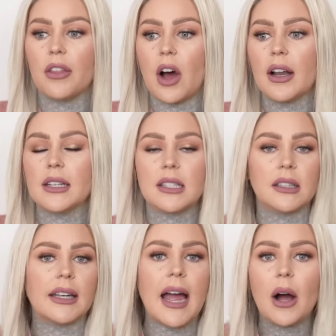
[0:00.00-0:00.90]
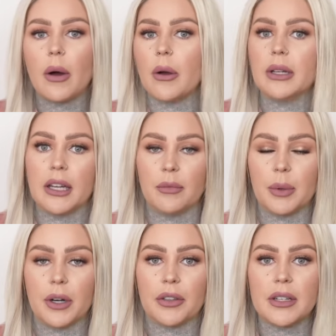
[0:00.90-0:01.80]
thought into like how I would give
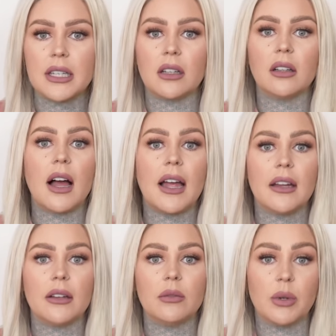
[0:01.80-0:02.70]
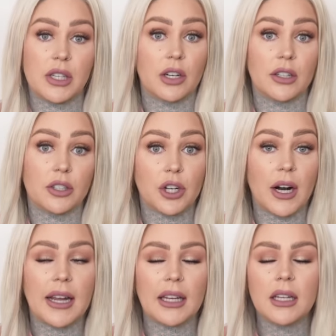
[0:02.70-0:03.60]
birth until I we started
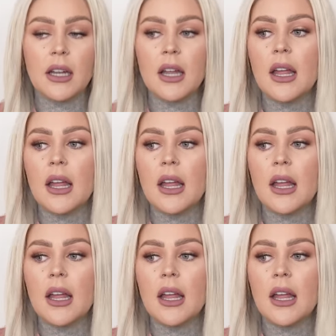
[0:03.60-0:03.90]
trying.